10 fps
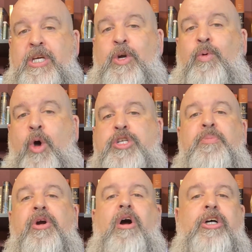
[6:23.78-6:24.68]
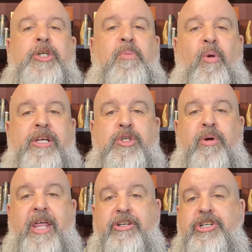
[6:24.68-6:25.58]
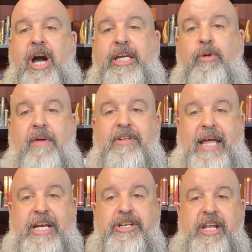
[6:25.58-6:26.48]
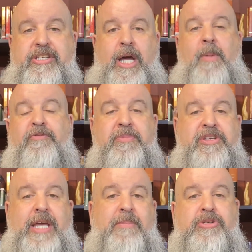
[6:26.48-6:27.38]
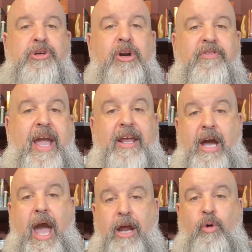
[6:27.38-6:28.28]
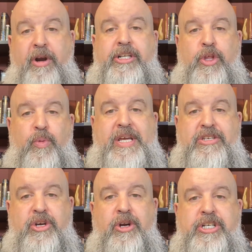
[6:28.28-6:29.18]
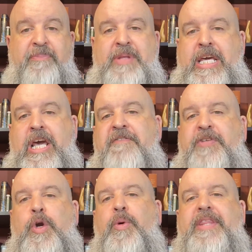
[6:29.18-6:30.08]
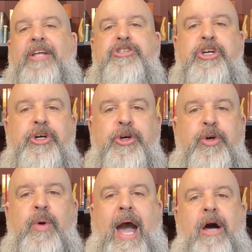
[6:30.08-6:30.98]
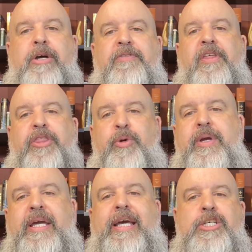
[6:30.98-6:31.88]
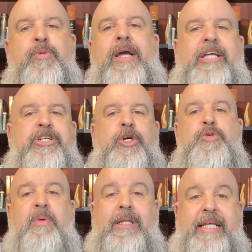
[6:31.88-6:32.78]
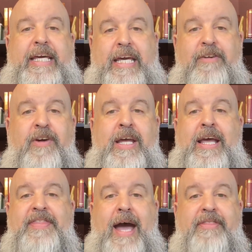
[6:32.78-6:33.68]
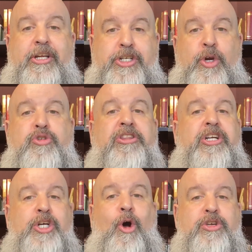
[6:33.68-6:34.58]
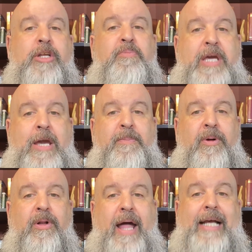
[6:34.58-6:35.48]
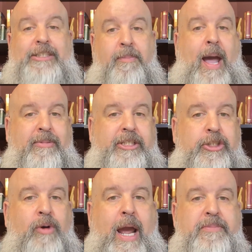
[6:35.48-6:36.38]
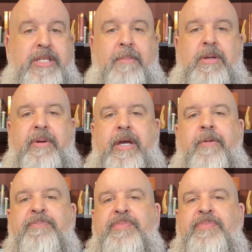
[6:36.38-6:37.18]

Rosenberg also points to another shocking revelation that's come from the same survey. And according to the research, fewer than two out of three Israeli Jews believe that the Jews are the chosen people as the Bible describes them to be.